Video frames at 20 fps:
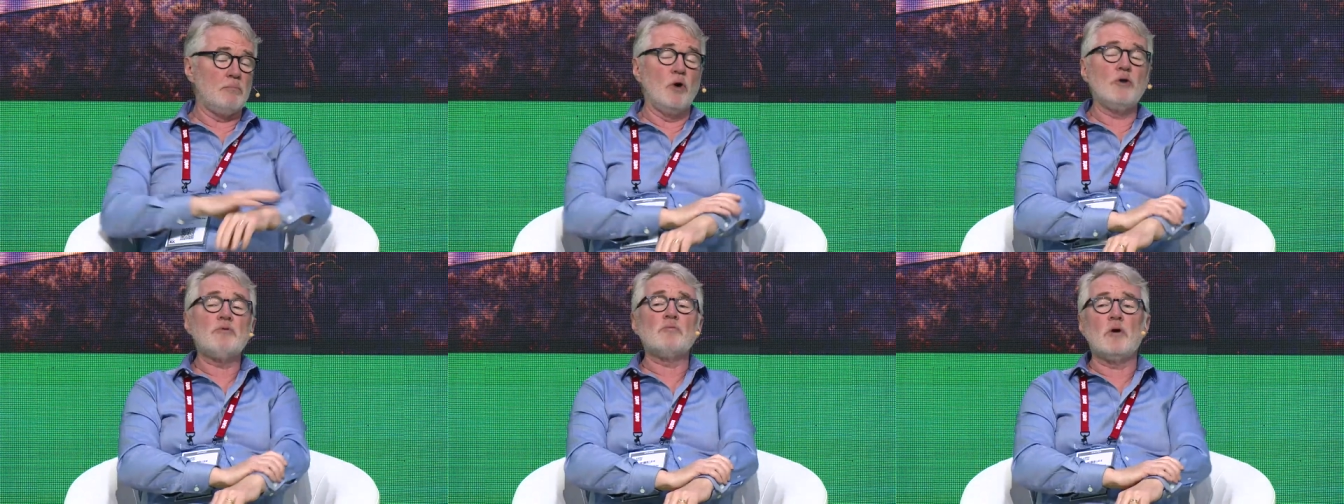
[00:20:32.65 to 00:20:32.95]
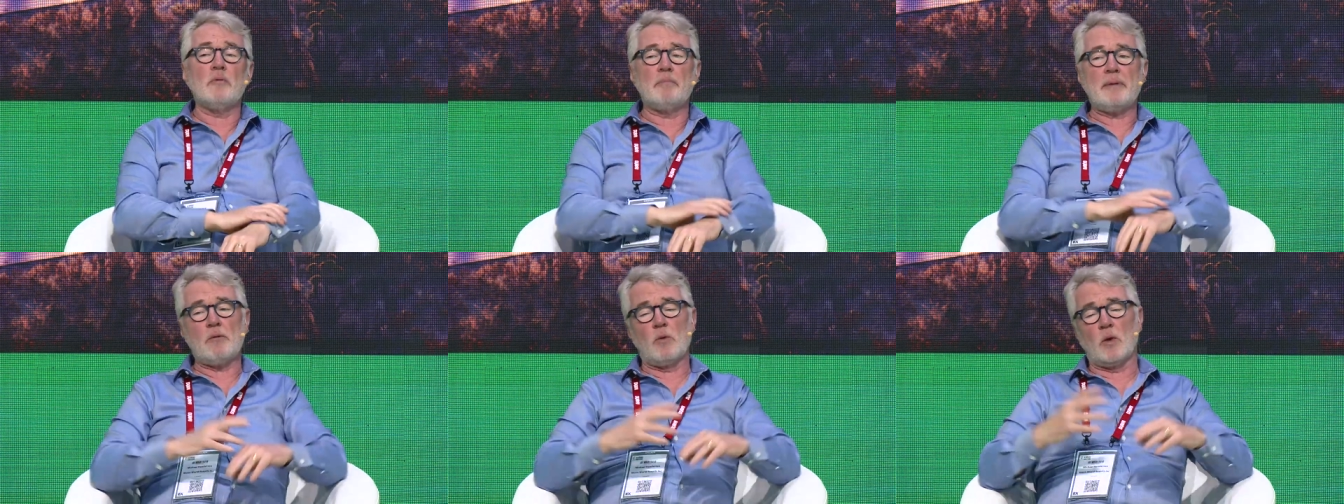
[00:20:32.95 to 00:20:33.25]
Moon
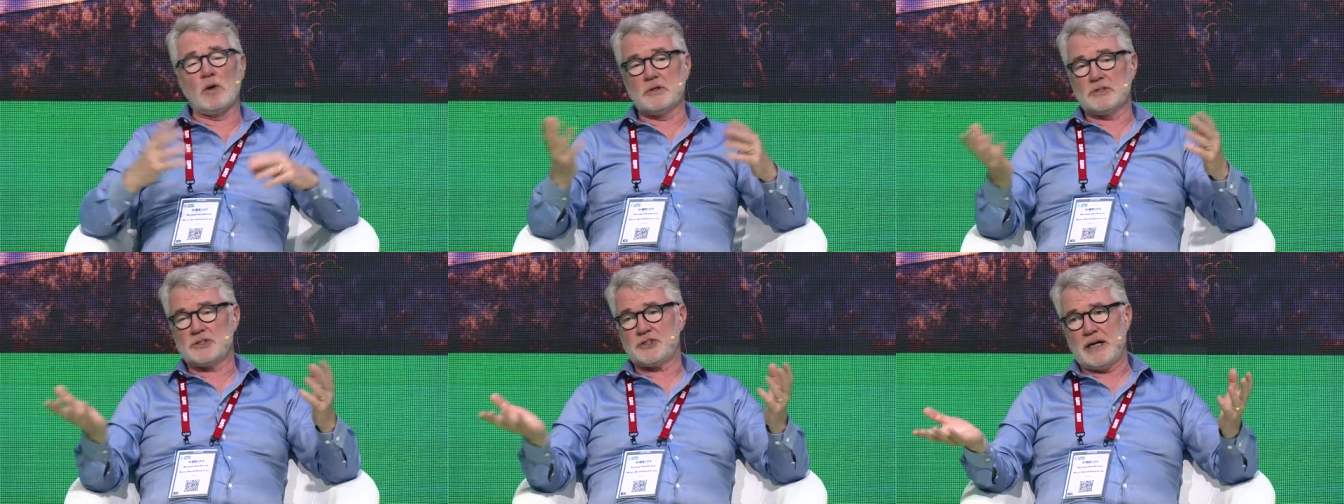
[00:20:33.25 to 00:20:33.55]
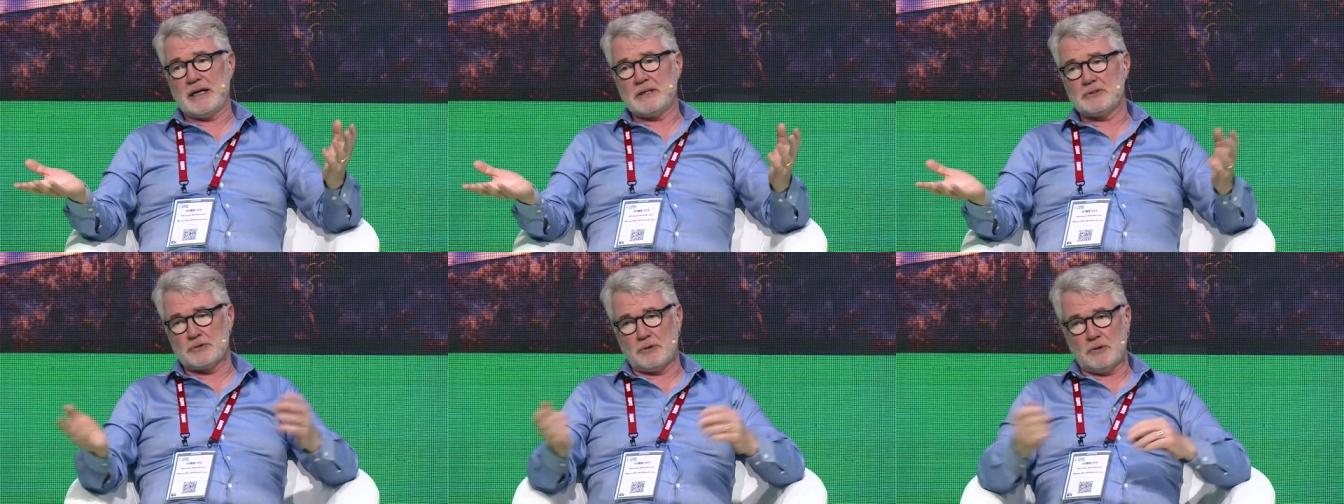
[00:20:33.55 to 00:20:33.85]
will be world
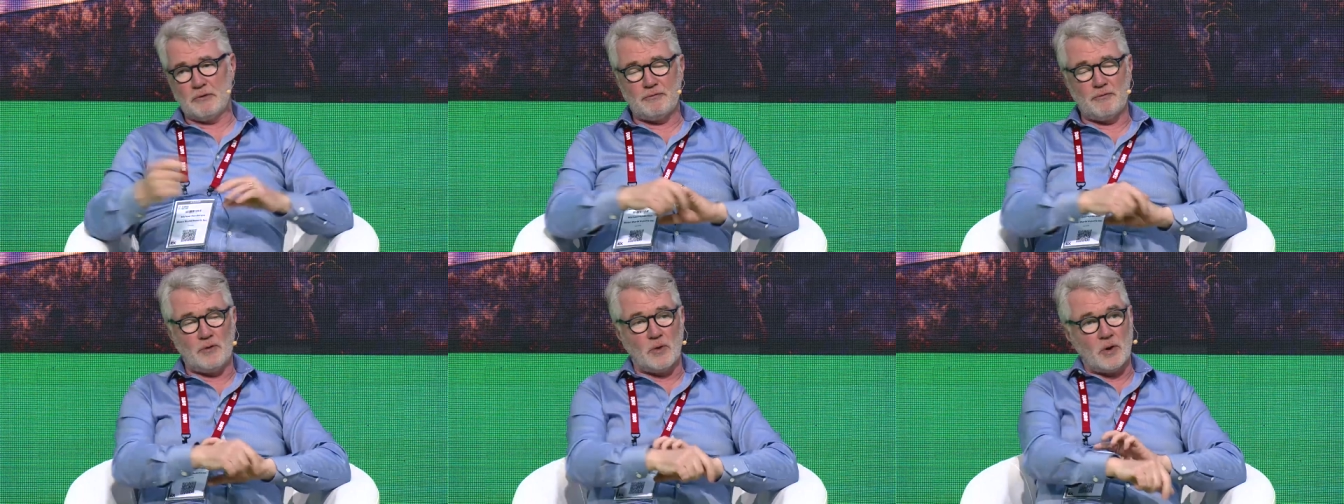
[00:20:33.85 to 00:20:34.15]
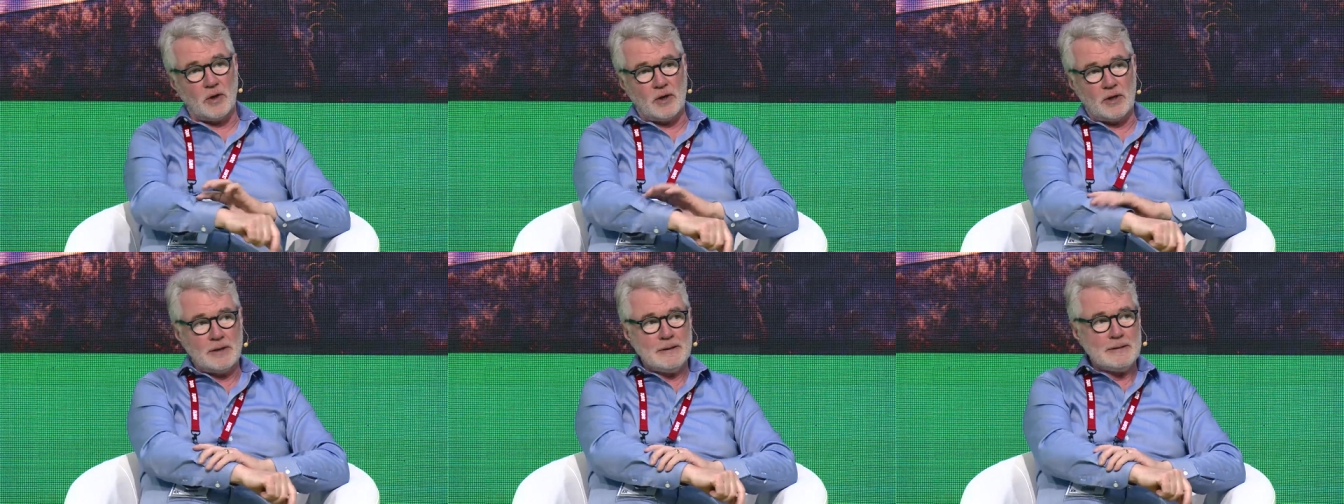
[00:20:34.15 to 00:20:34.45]
central
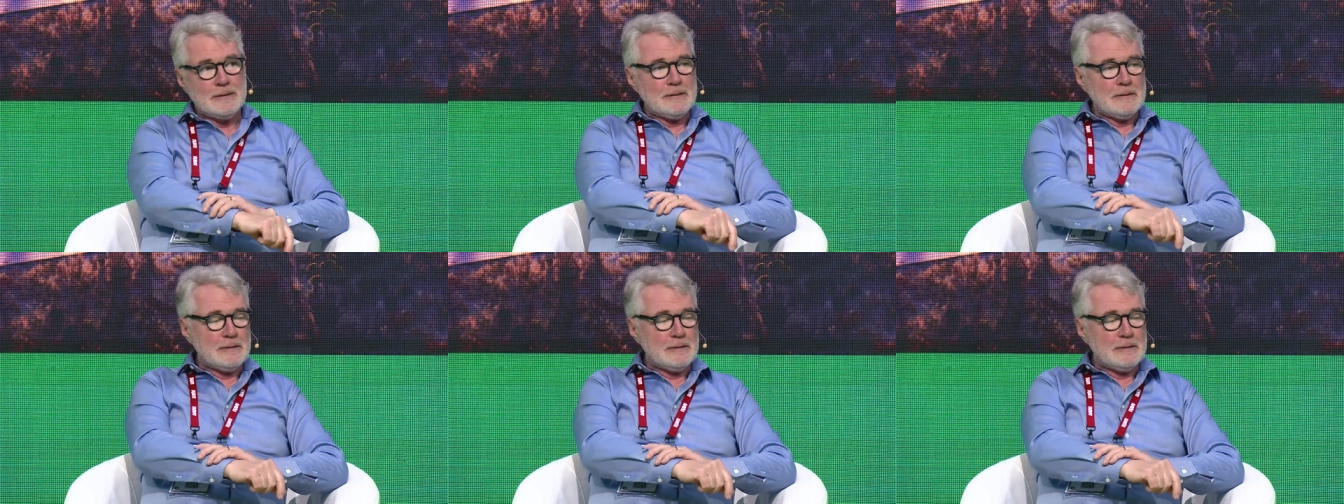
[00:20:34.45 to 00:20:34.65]
for